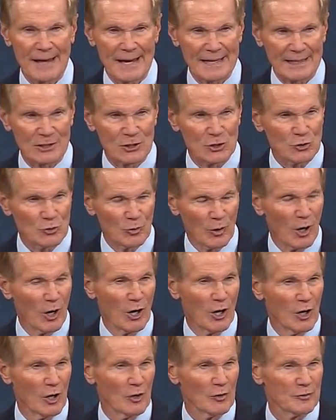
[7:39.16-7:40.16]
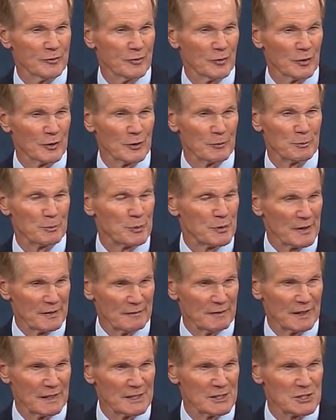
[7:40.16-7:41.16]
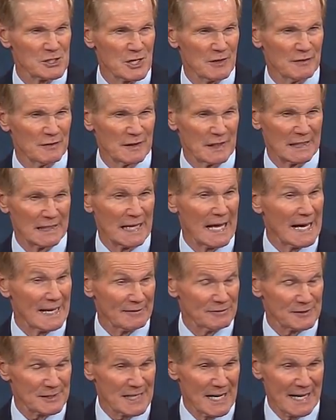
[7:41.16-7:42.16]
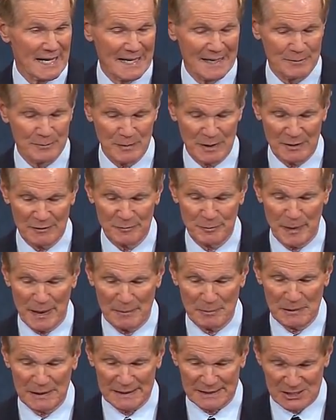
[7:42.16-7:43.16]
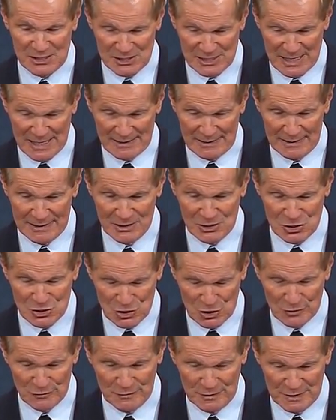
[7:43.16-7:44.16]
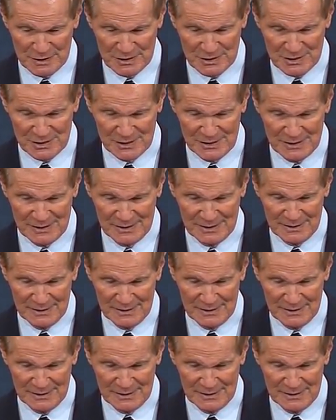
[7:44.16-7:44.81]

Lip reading: Thank you all for the privilege of a lifetime of public service.